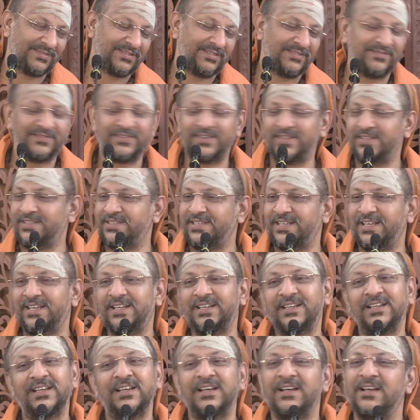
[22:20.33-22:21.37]
We
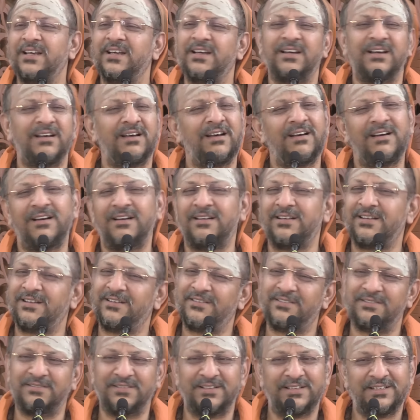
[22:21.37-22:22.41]
say,
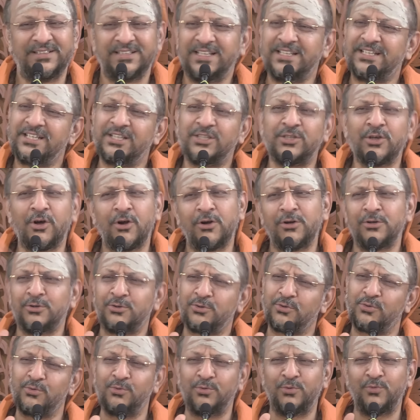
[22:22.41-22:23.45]
it is all
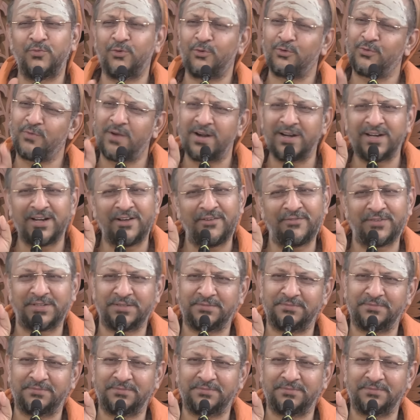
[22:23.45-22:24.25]
true for 1 hour.